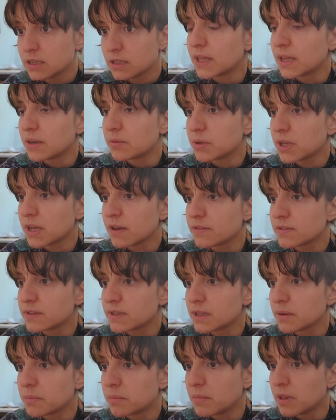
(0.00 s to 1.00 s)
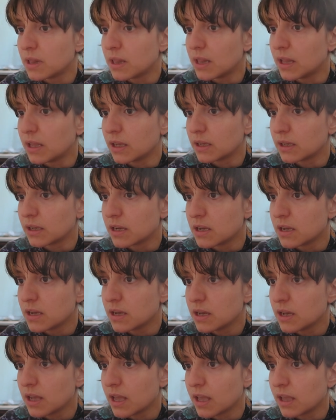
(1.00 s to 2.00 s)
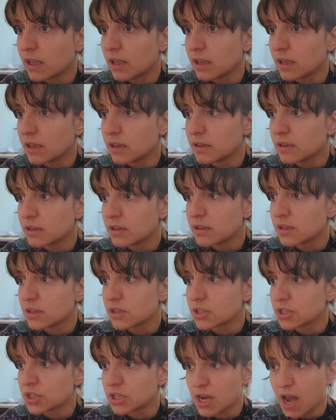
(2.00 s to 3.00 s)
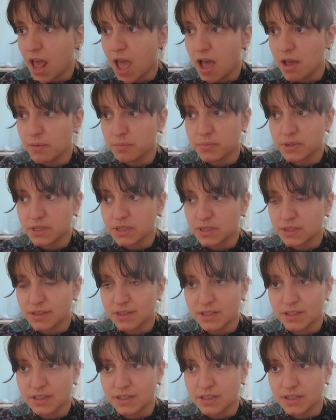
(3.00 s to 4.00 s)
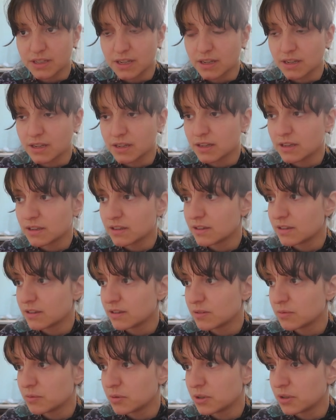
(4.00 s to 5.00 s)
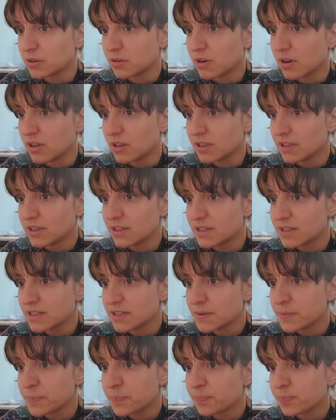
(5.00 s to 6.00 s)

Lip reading: Then we have some liquor, a schnapps. Is that what you call it?